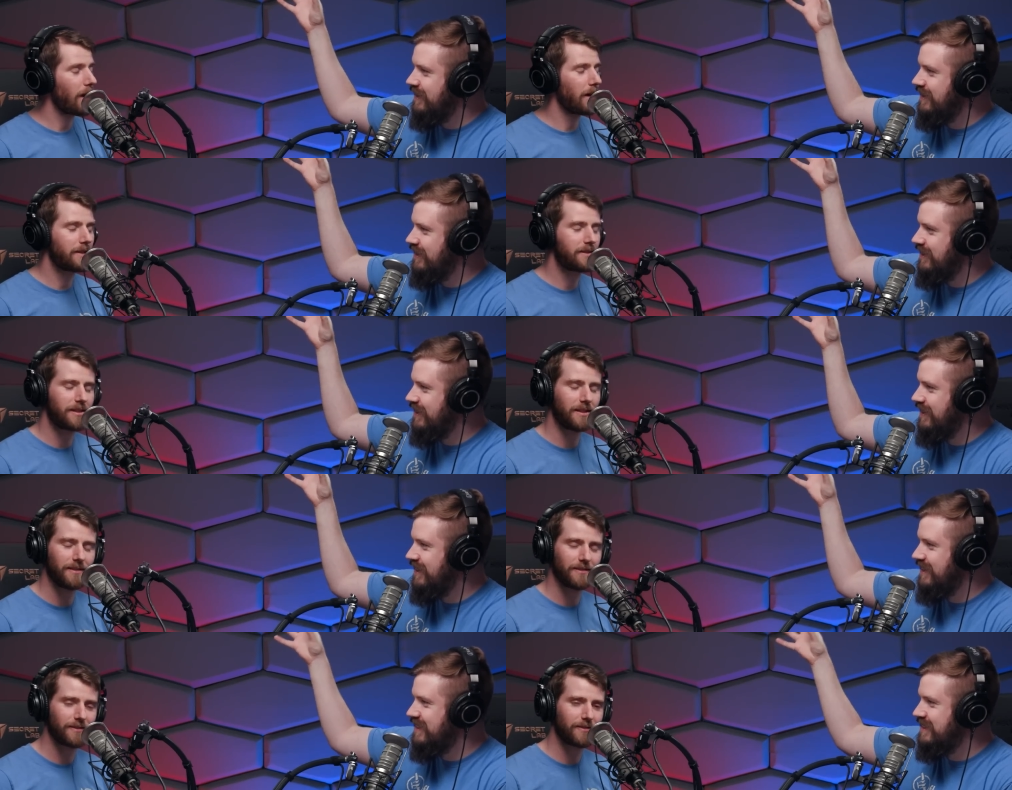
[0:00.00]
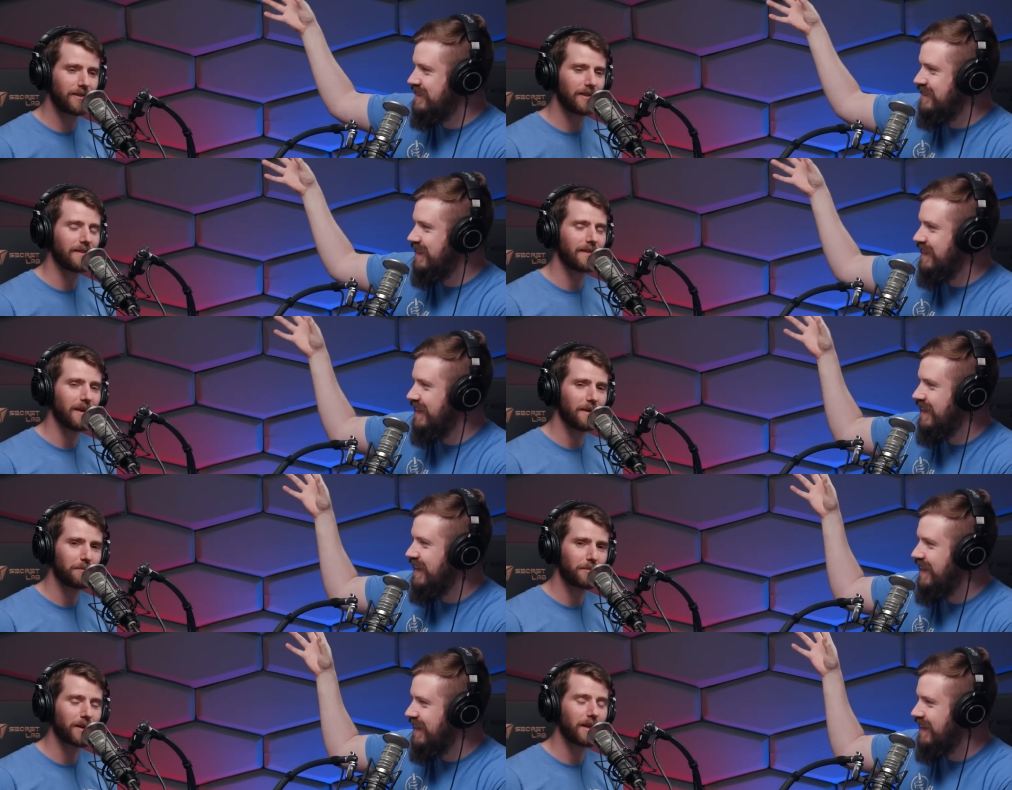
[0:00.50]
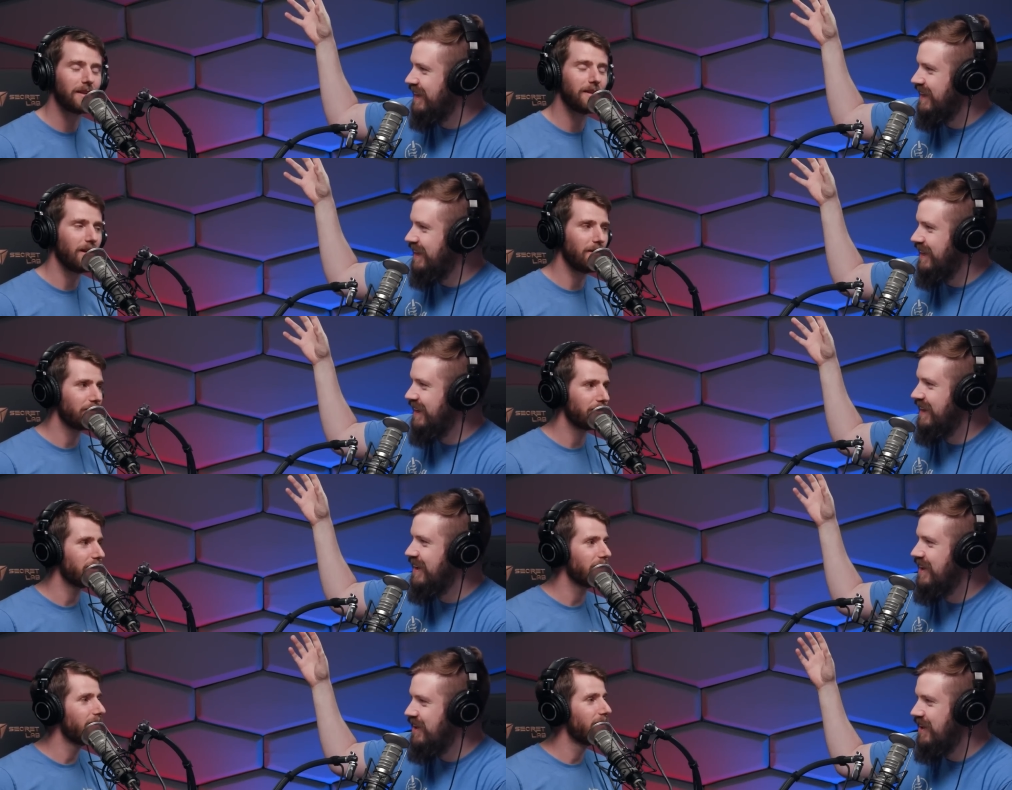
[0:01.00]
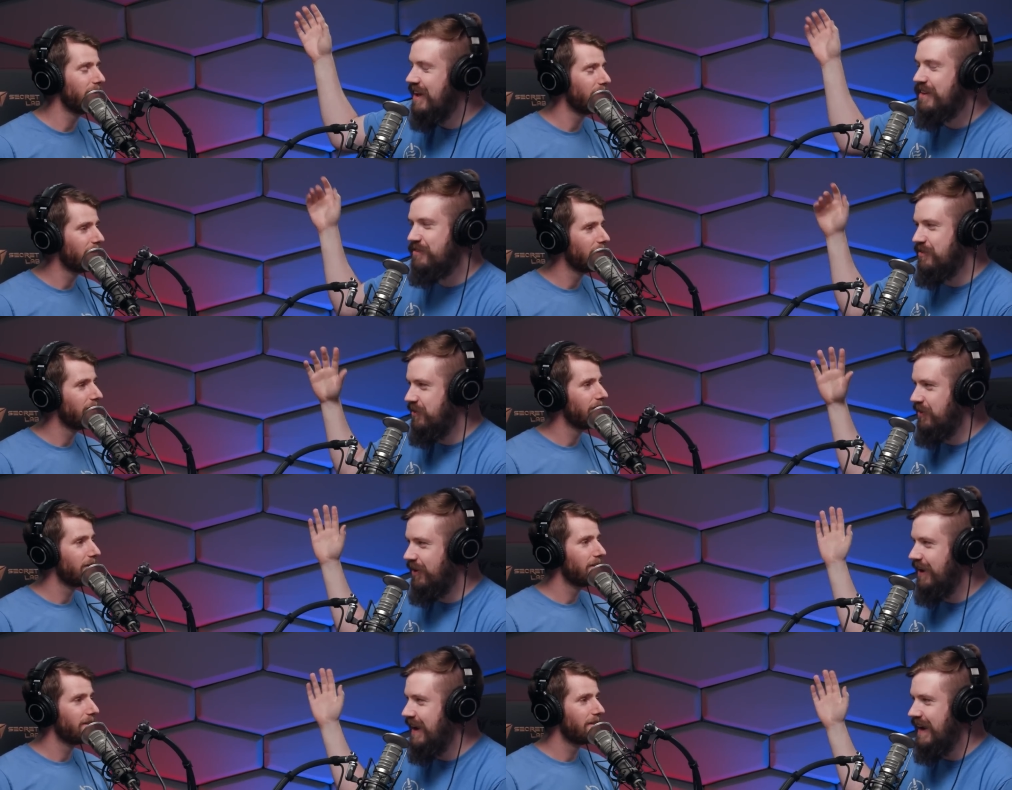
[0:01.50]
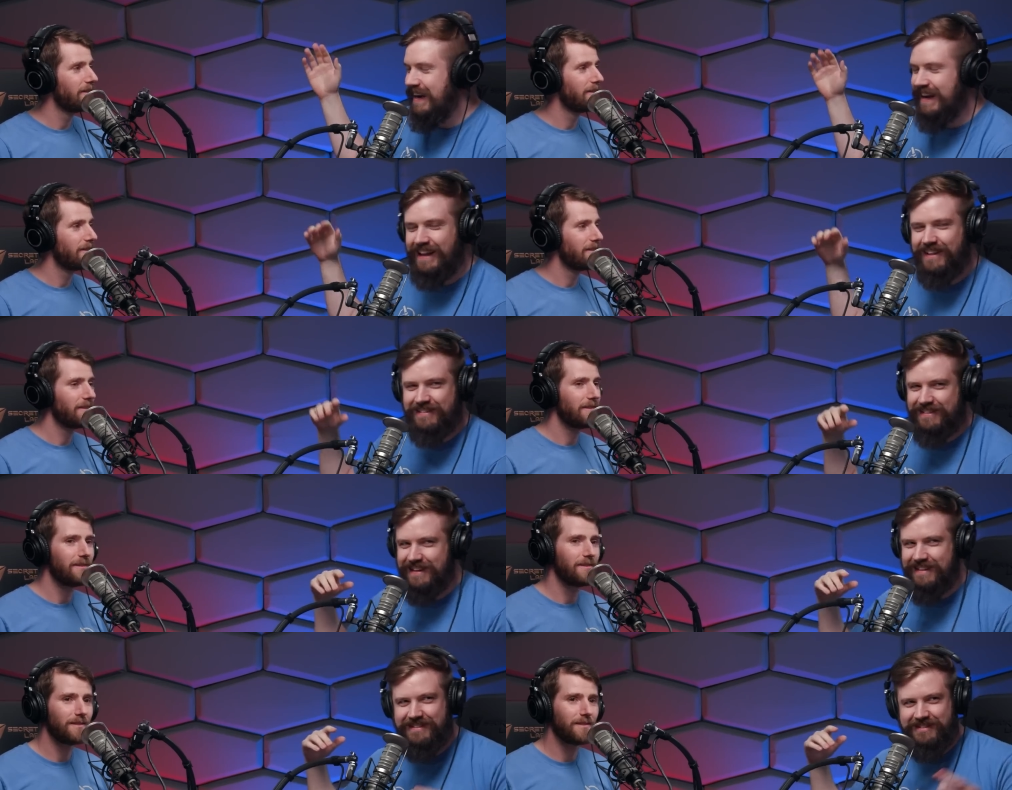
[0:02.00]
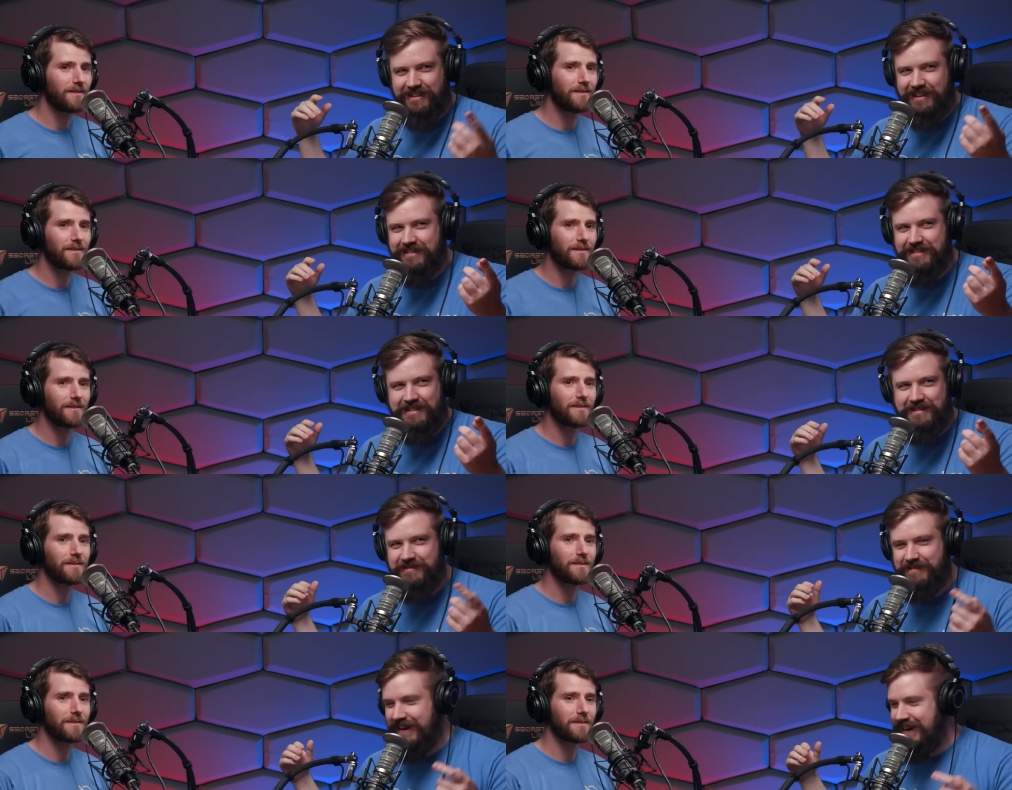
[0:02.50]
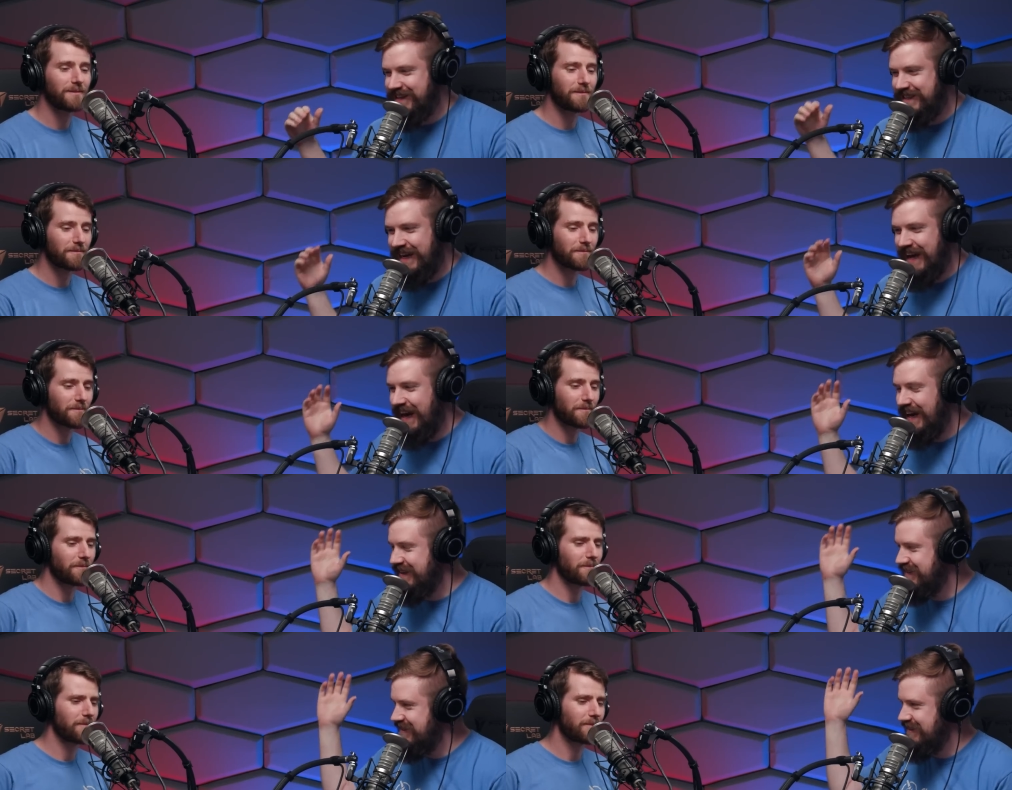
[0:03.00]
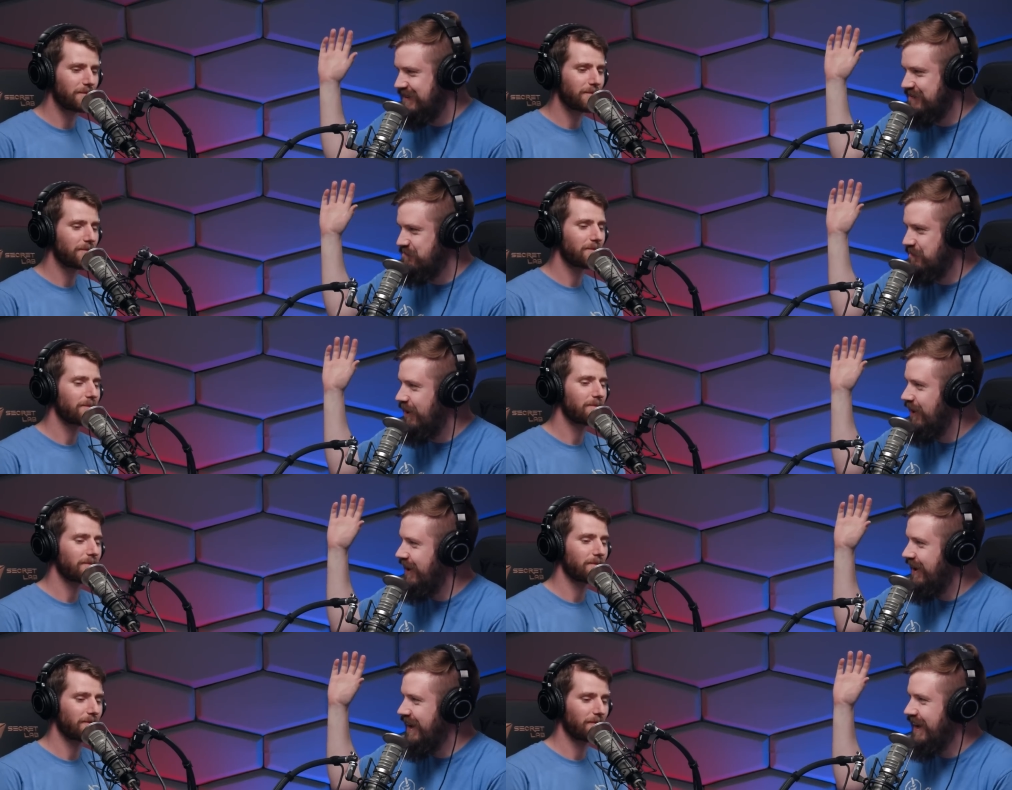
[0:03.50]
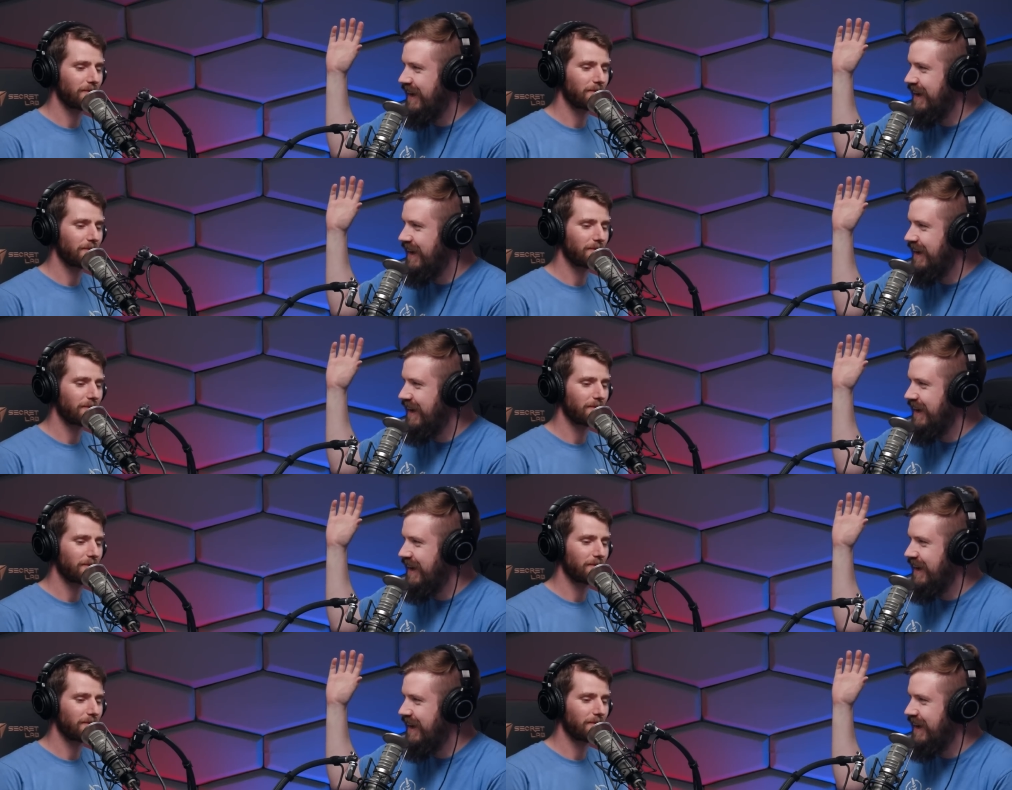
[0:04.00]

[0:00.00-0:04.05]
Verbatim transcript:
Speaker 1: I didn't see that, but I
Speaker 2: love it. That's it's my great. favorite. It's, it's, oh, yeah. it's a fantastic Amazing. mod.